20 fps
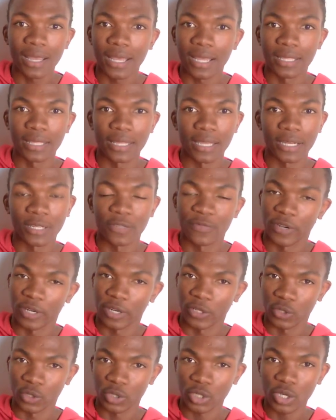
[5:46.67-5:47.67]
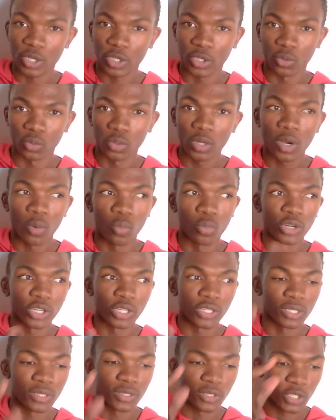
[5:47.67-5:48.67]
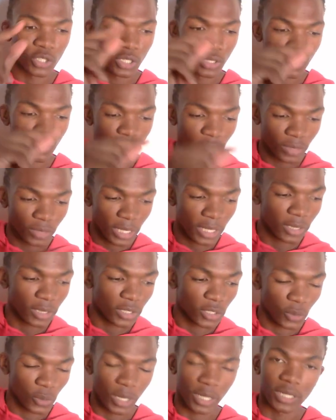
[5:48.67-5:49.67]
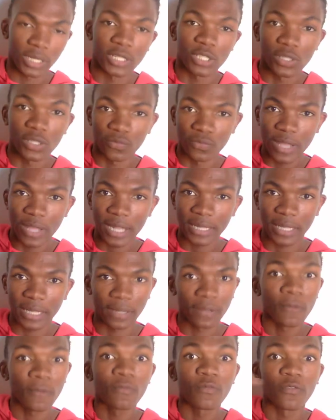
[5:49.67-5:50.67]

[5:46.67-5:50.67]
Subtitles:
And then you figure out your third goal, what do you need to achieve then so that you can achieve that thing.